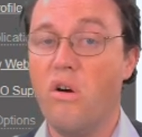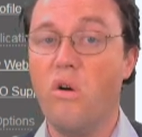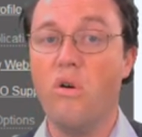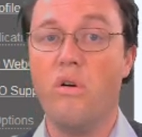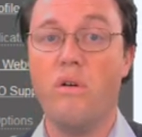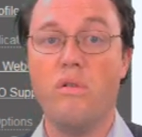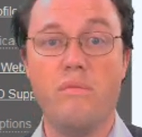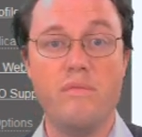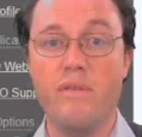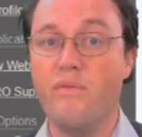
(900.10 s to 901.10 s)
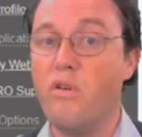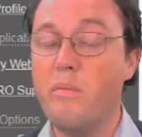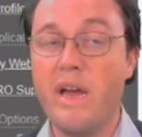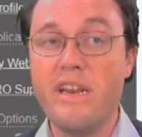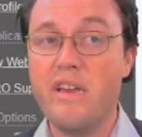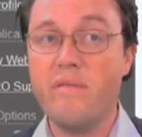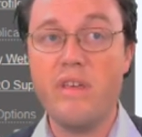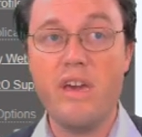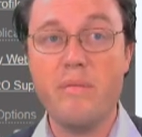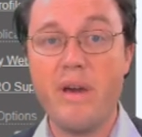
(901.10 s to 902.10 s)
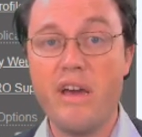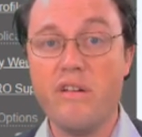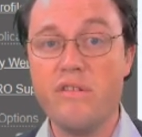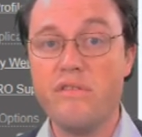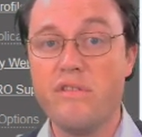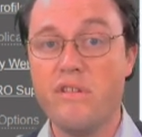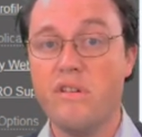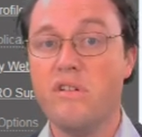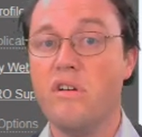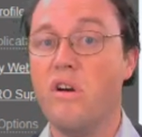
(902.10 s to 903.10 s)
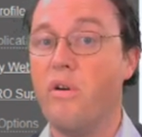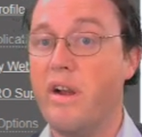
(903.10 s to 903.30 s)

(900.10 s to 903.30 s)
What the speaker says: or the formatting of the emails or